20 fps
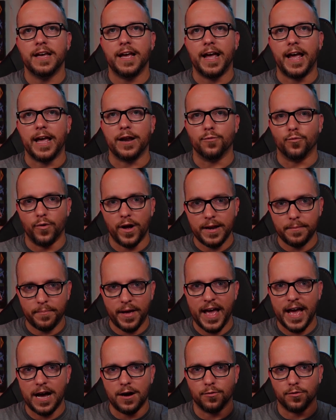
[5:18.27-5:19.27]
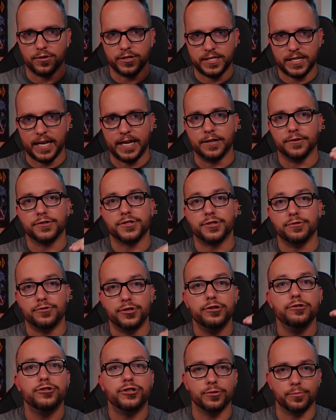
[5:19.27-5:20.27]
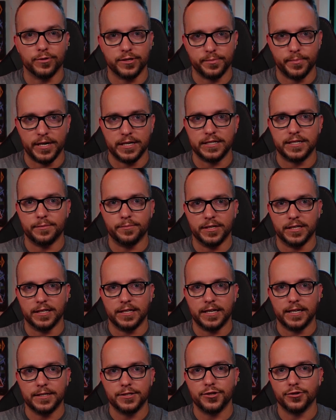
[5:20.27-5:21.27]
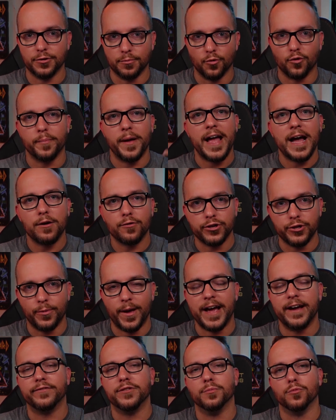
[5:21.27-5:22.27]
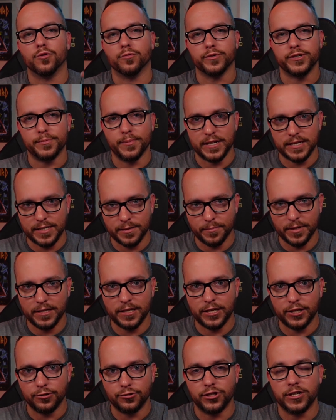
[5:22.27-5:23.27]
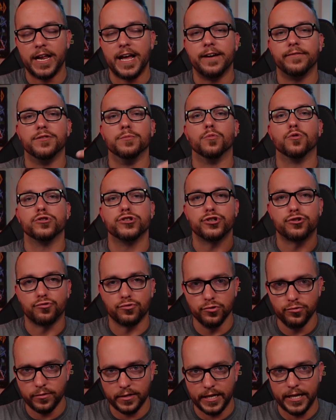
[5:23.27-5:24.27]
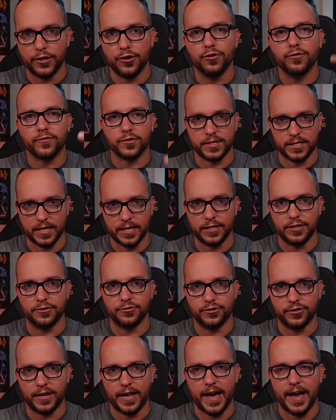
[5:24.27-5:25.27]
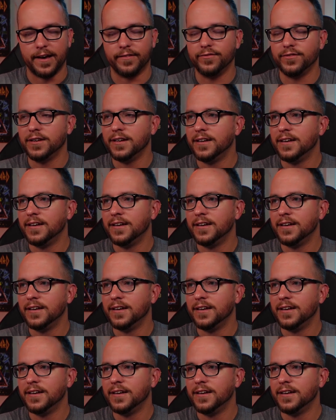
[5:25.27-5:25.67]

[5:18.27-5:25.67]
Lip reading: And when power scales, so too should responsibility. So the more power you have, the more responsibility you should have, the more scrutiny and oversight you should have.